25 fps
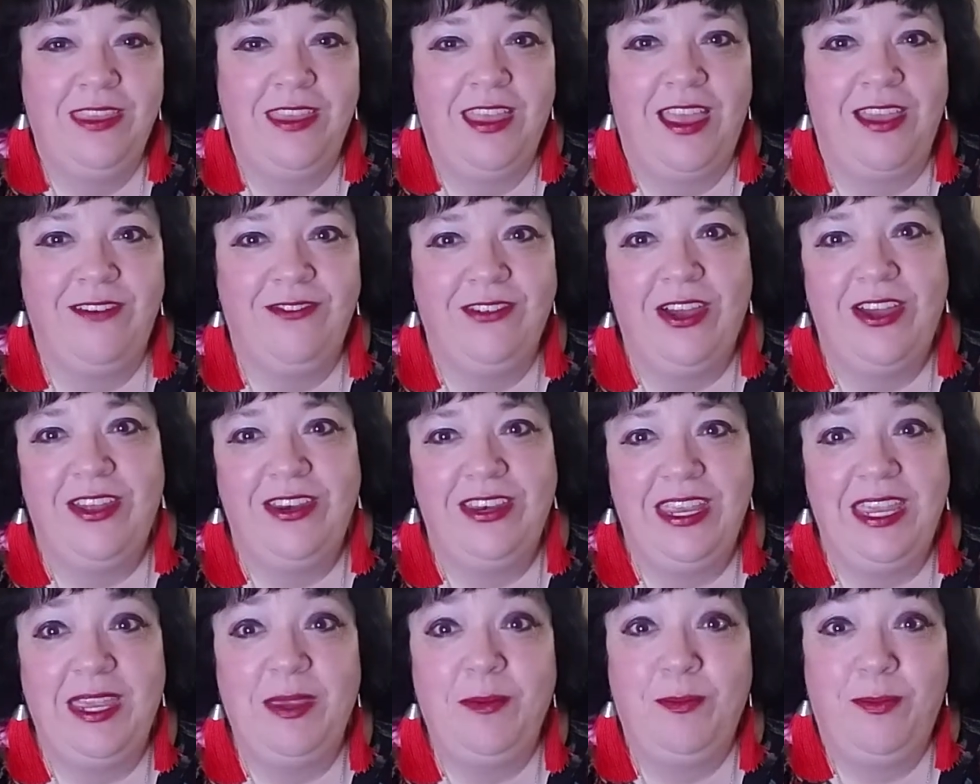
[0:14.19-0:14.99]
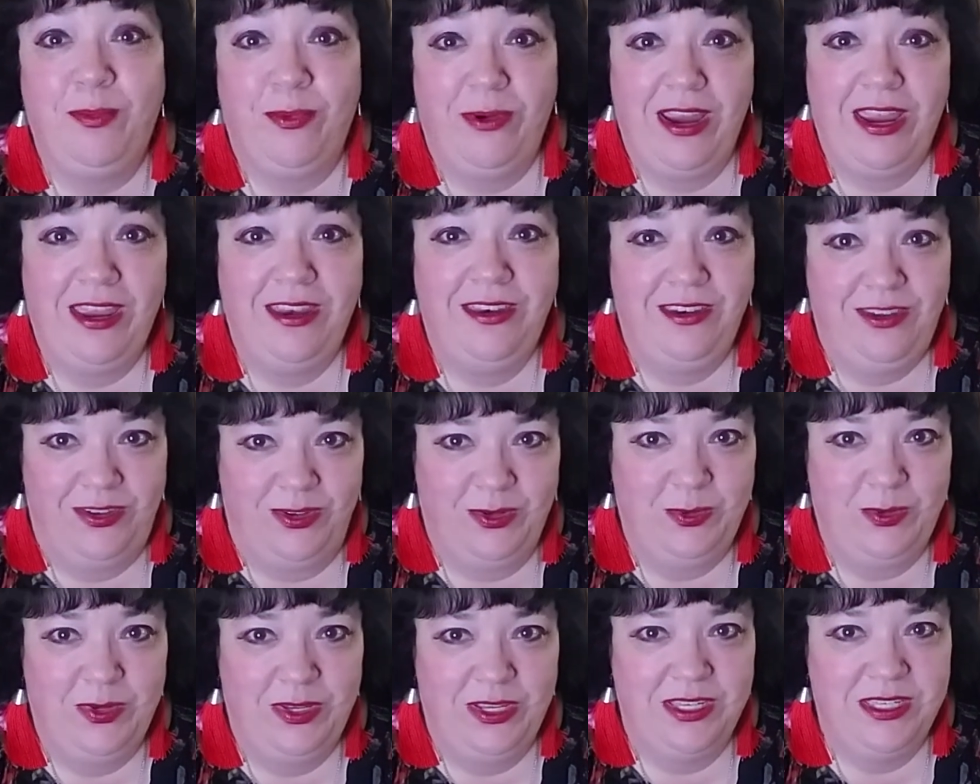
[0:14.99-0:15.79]
I've got a brand
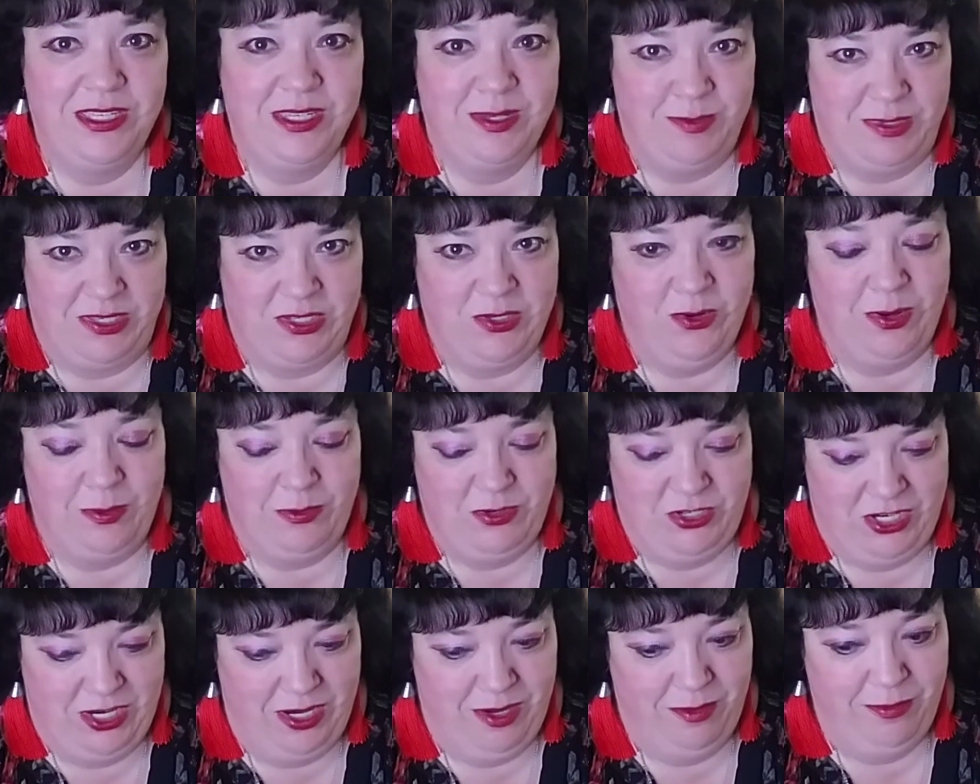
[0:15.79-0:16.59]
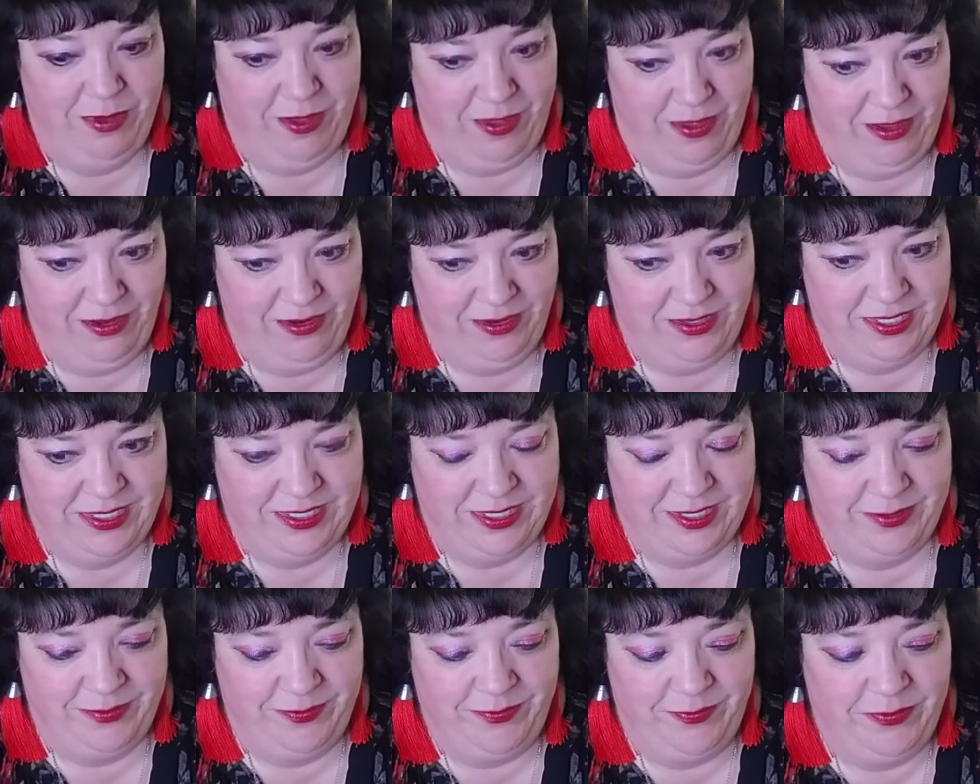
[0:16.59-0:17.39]
new subscription
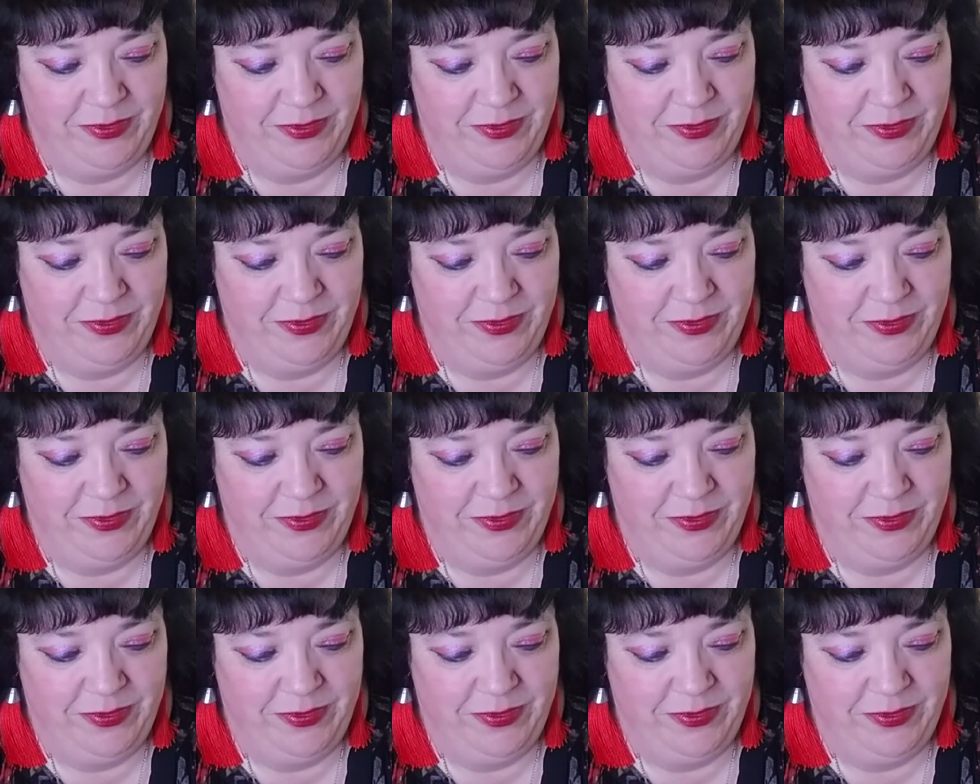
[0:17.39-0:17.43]
box